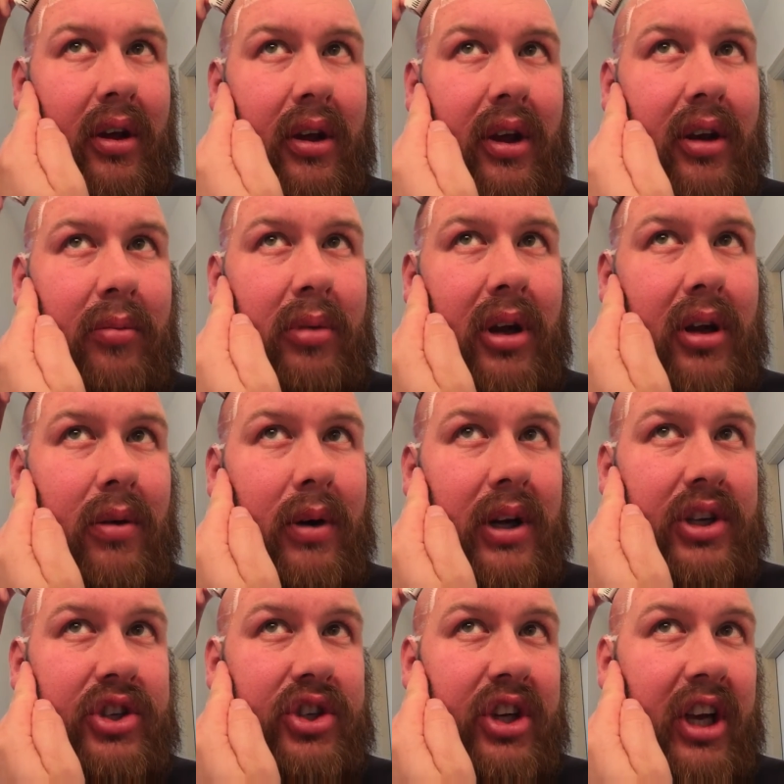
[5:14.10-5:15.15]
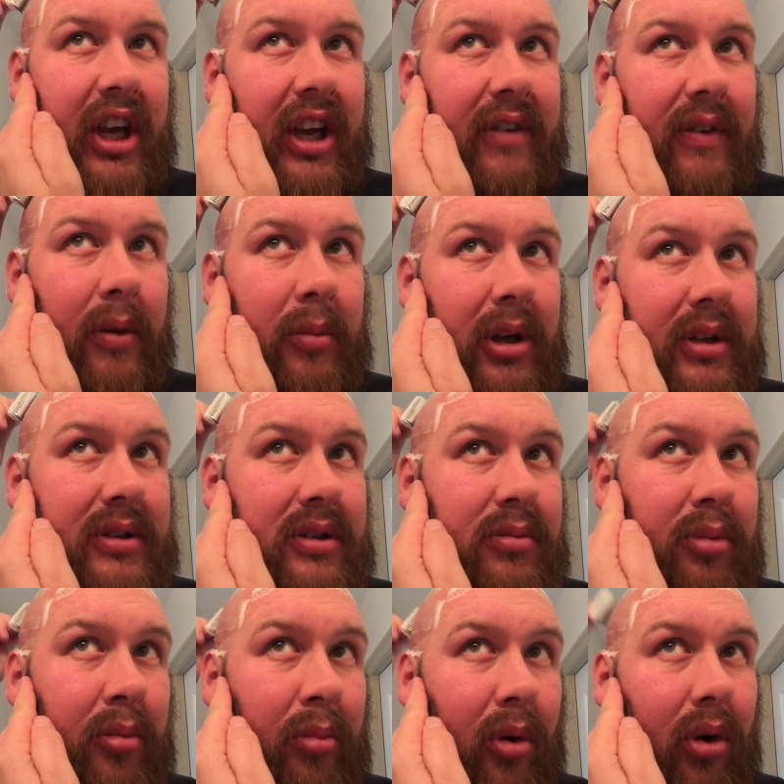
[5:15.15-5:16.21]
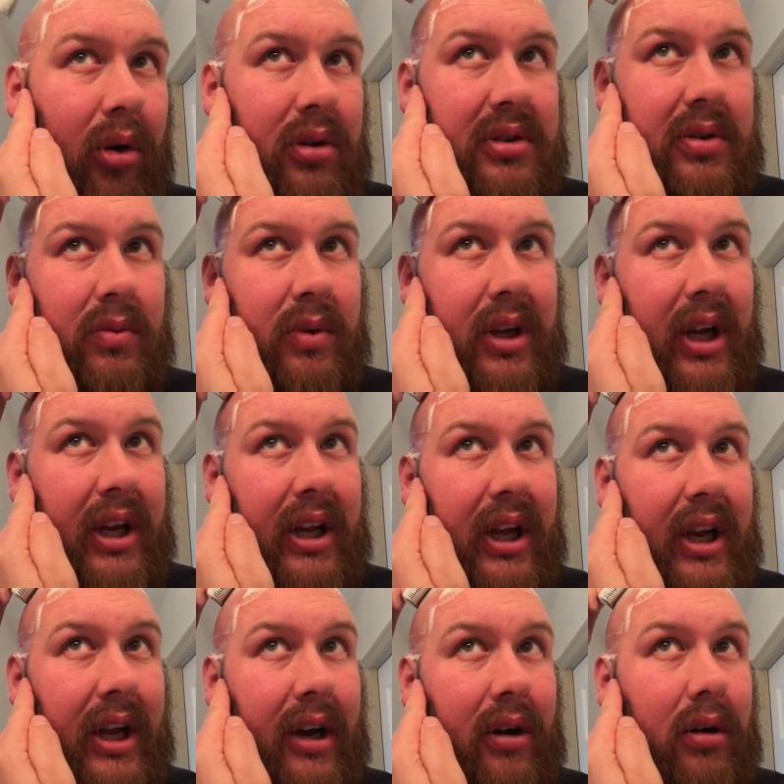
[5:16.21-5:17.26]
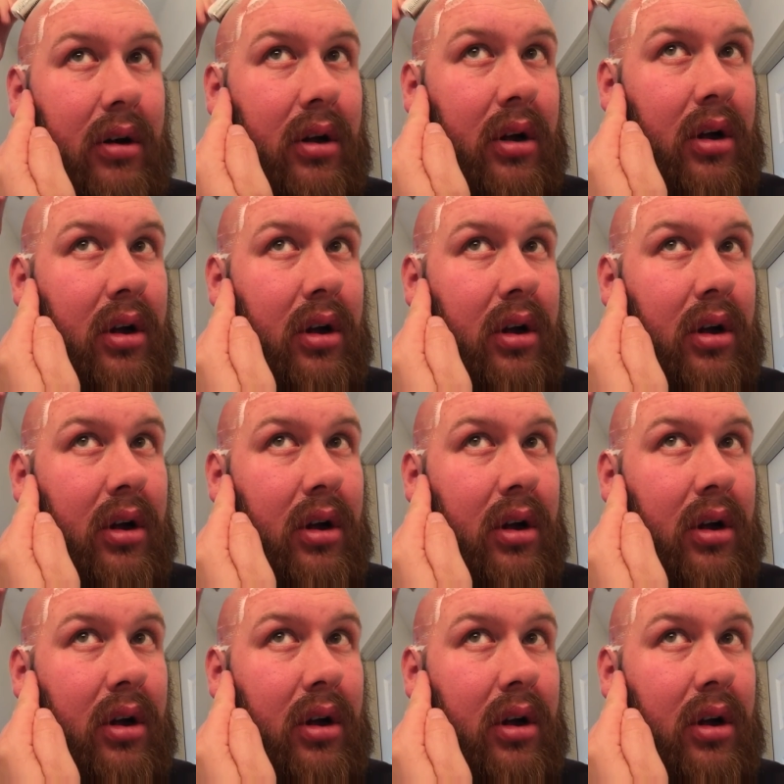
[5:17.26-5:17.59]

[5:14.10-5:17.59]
gonna be a quick shave. I mean, Super Bowl, so we gotta get out